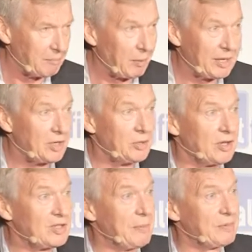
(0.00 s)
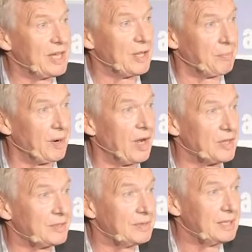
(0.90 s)
but we can do it at 10% of the
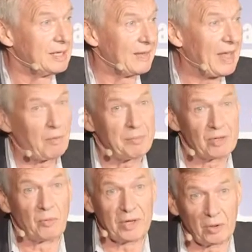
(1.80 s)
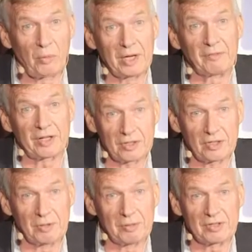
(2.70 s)
price. Now, that would be a real win for
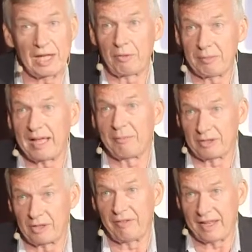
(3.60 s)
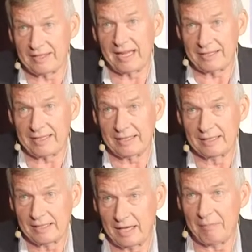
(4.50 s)
consumers. That would be absolutely fantastic.
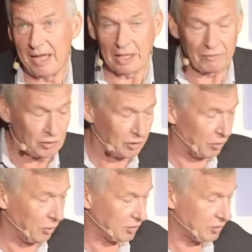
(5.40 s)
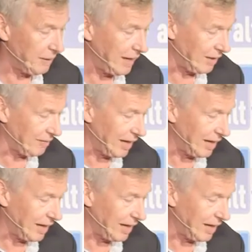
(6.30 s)
And many of you, of course, are part of